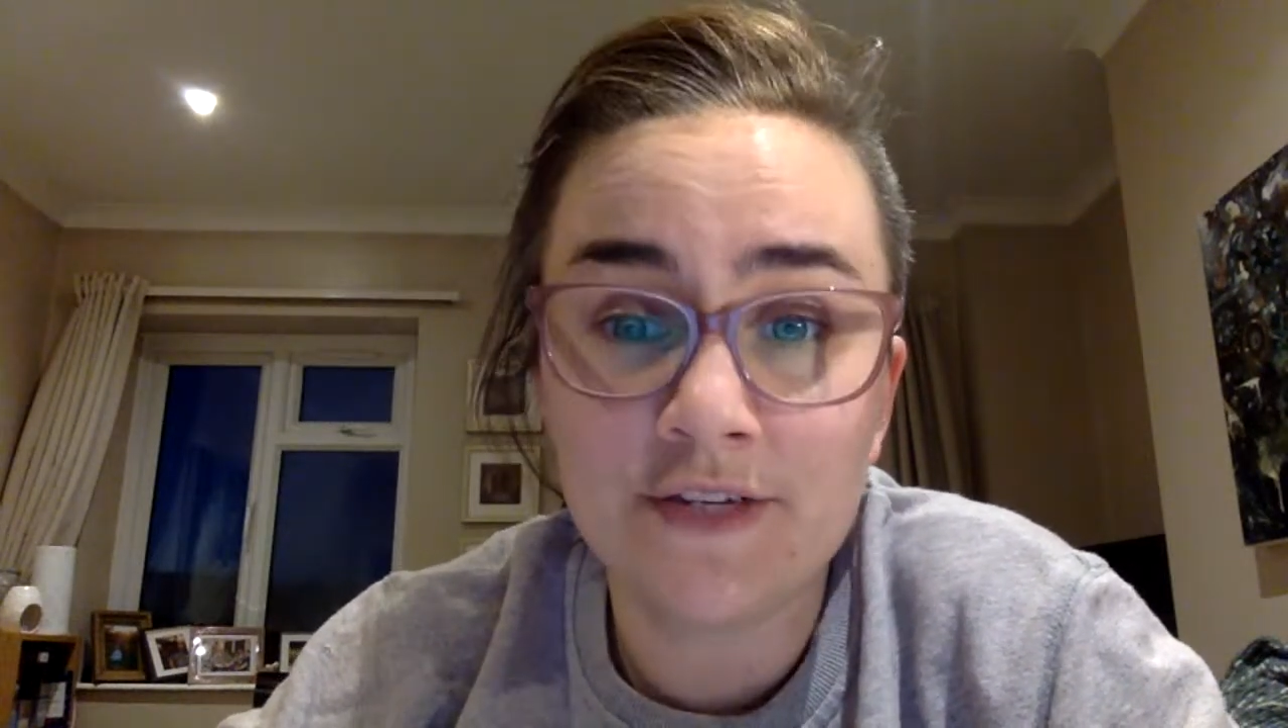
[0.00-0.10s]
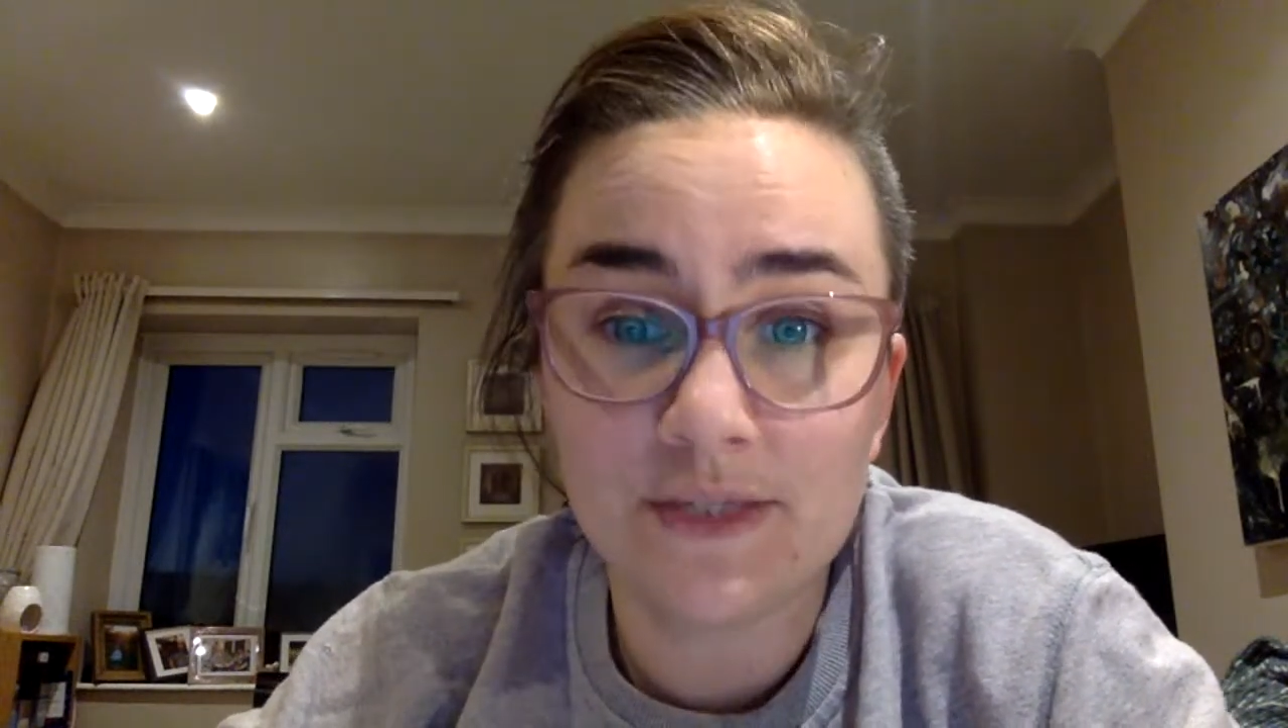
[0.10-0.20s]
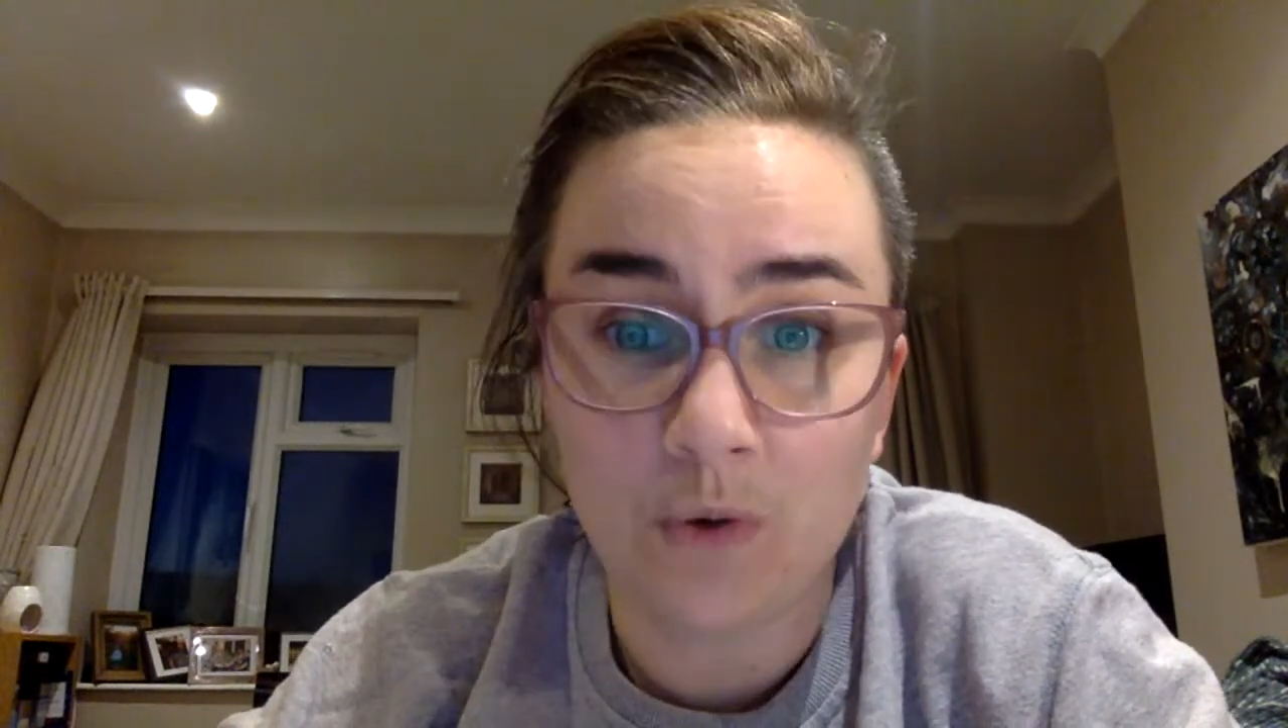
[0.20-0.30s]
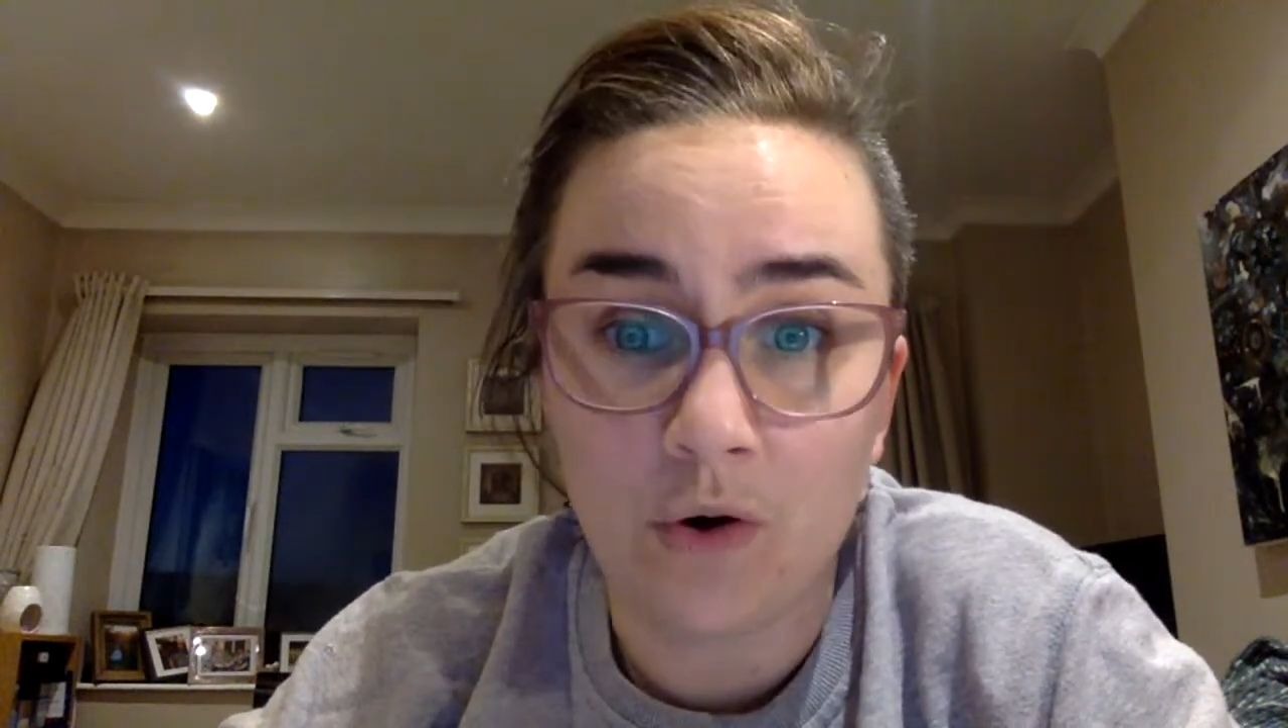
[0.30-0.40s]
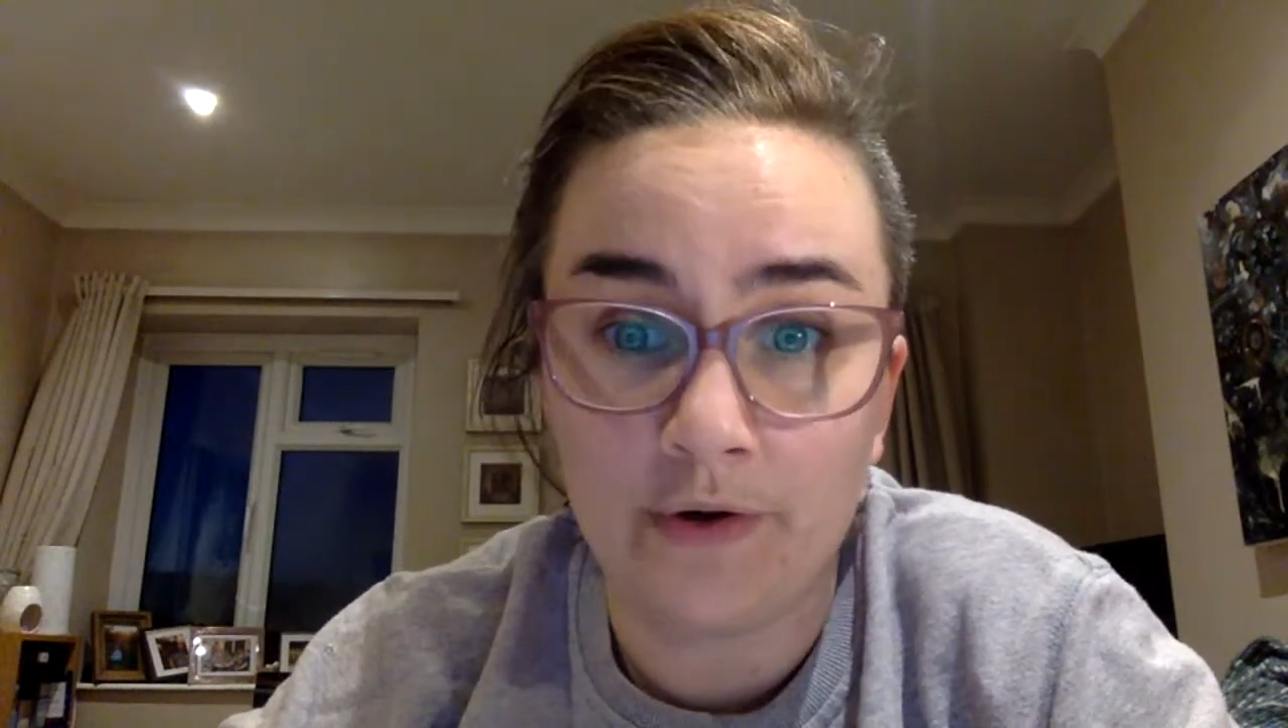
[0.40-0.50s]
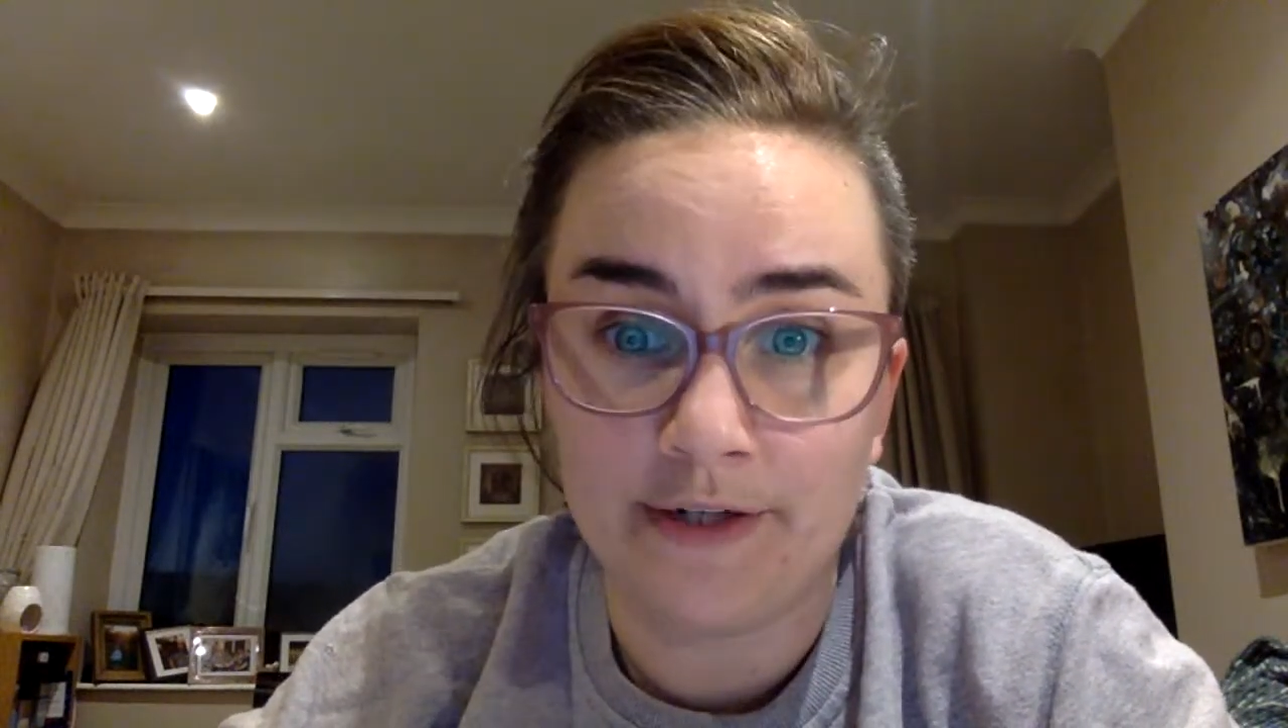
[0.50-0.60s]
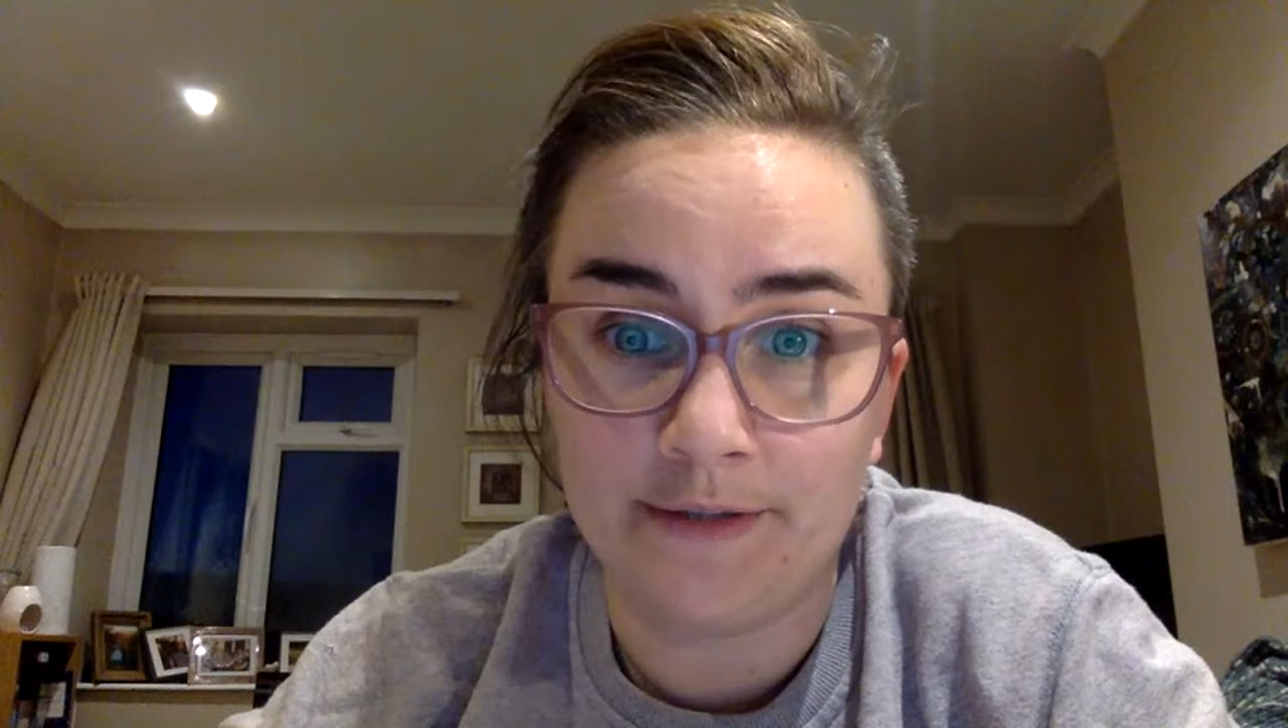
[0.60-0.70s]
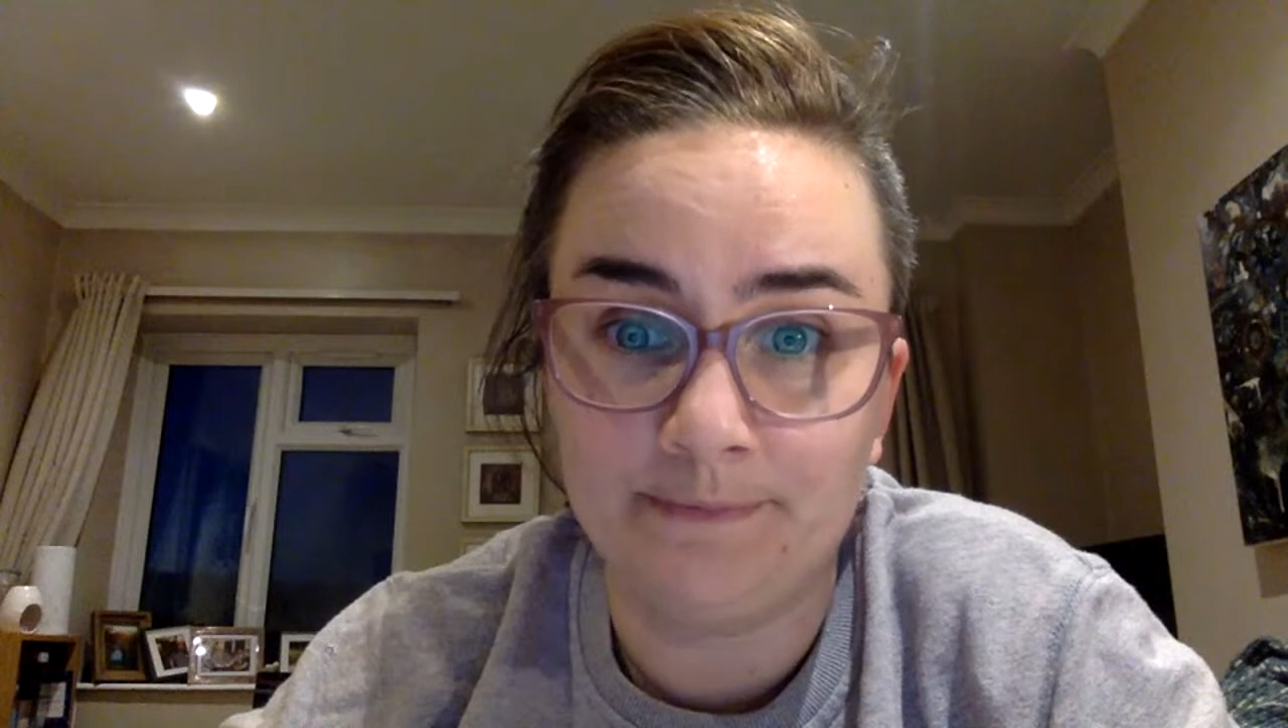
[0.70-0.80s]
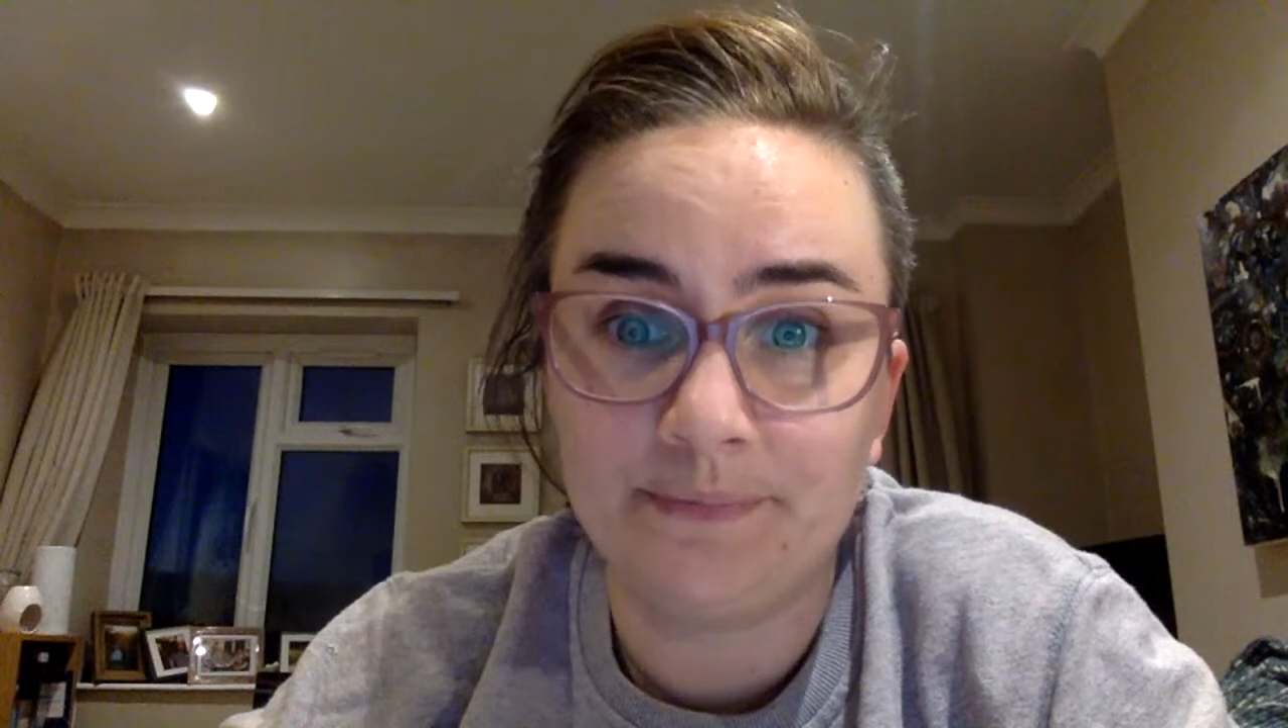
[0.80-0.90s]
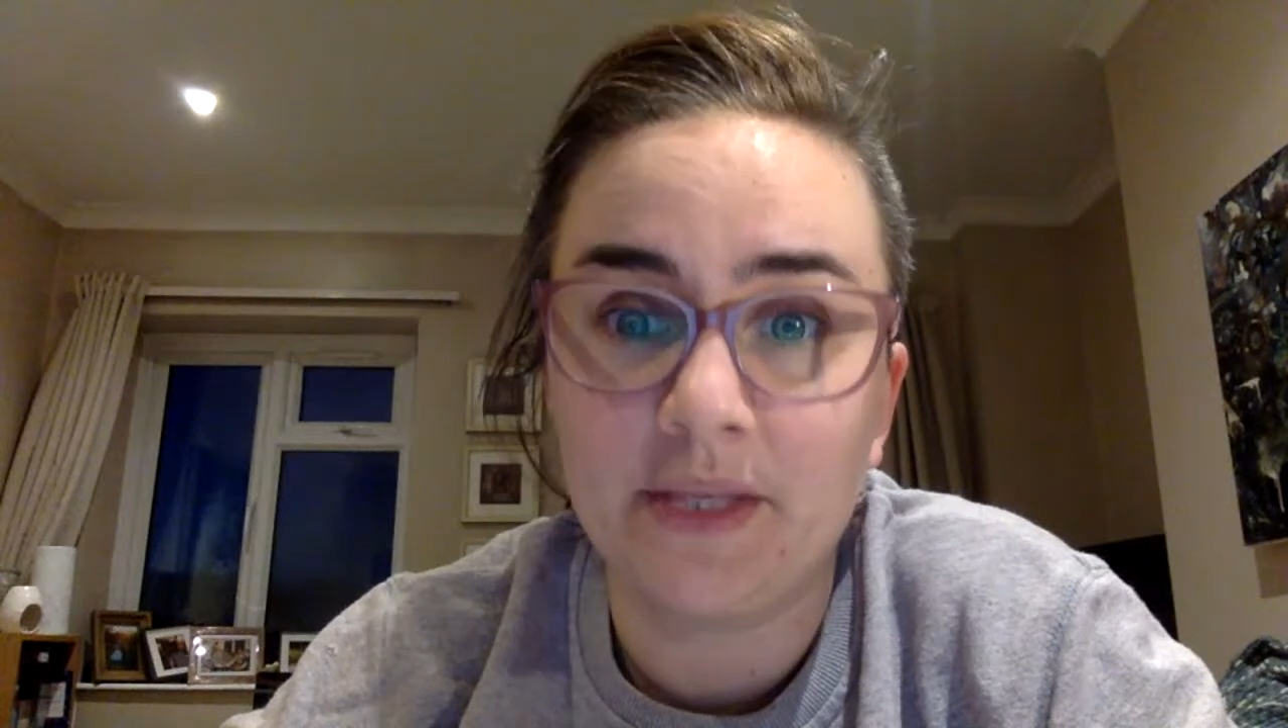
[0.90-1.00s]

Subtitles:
Fitzwarren.